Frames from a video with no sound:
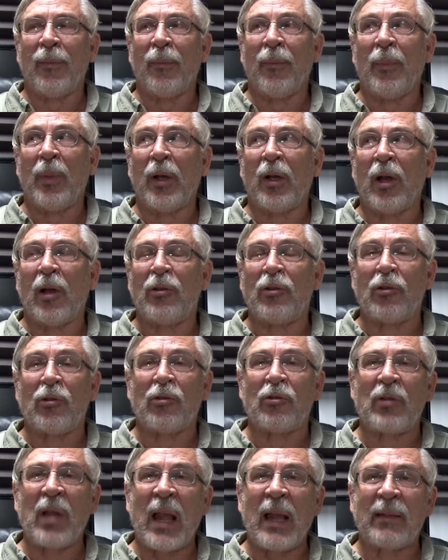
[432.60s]
because you
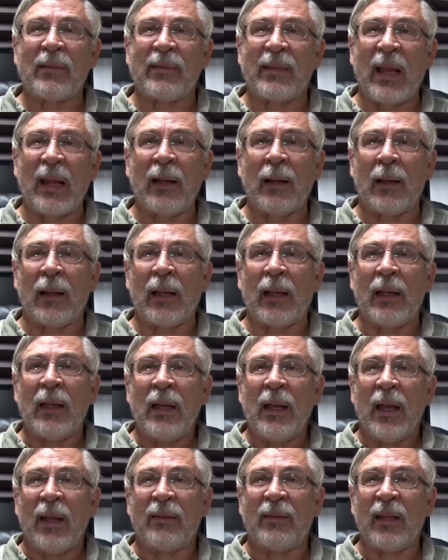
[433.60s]
stand singly,
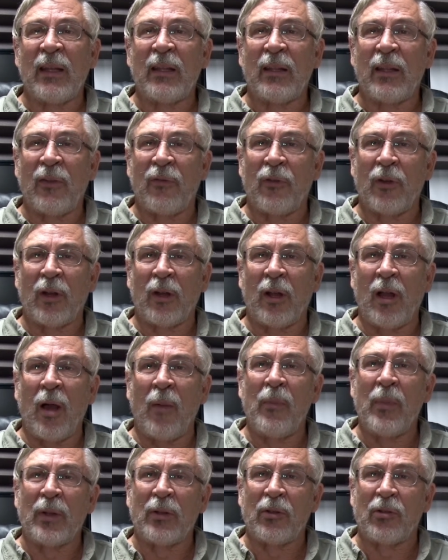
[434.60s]
it's easy for the
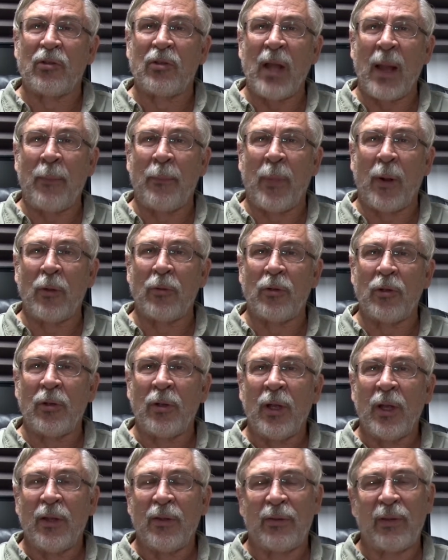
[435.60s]
government to step on you.
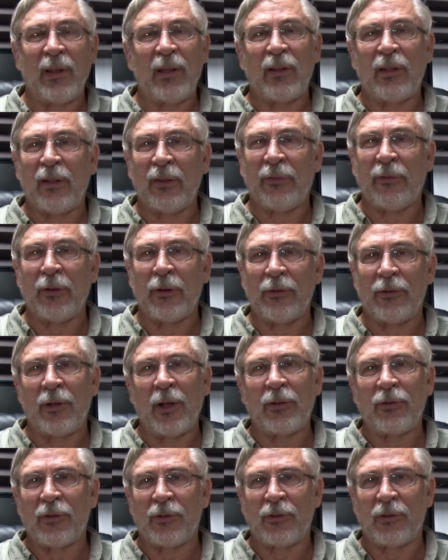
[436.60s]
It's easy for the
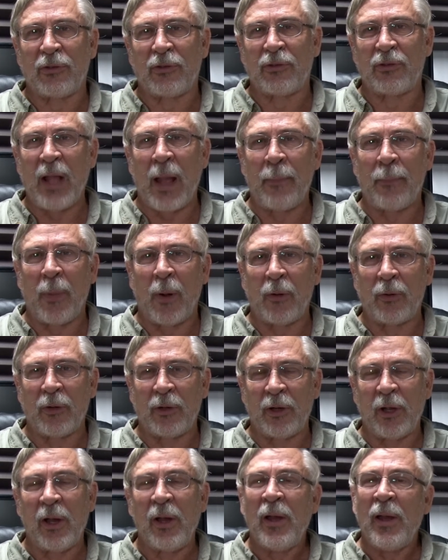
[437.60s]
judges to step on
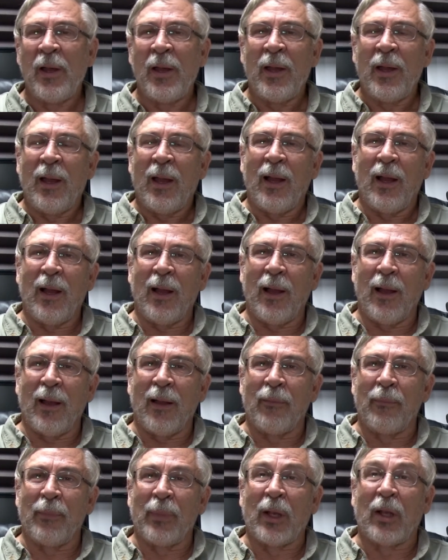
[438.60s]
you
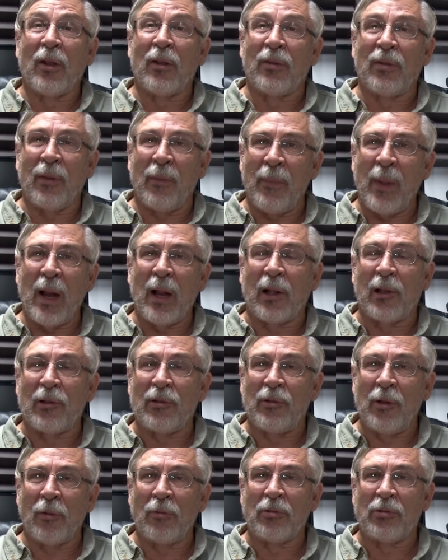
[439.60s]
because Americans
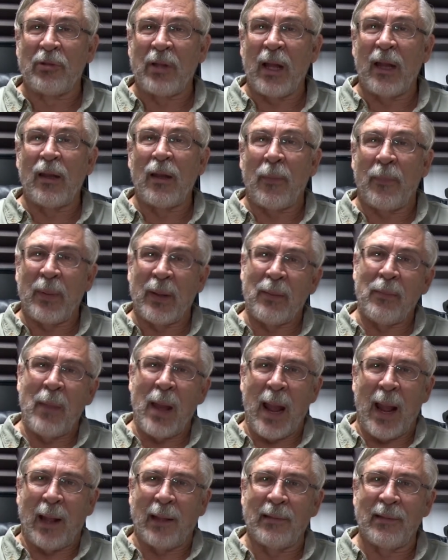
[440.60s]
don't stand up in
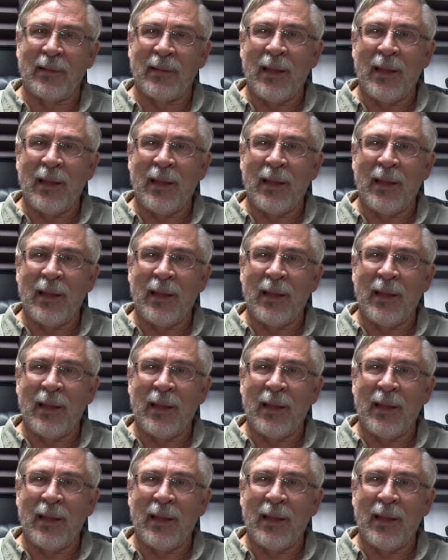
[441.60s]
mass.